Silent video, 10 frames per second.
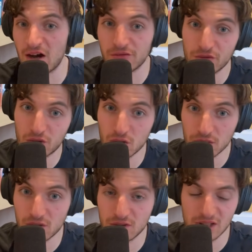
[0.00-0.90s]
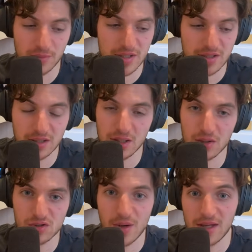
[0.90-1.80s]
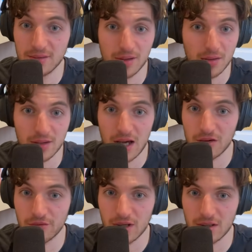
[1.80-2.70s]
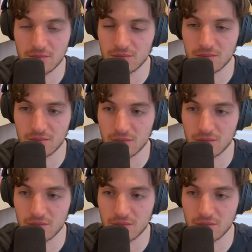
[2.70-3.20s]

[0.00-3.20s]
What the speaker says: have with Cloud Code that basically knows my entire life and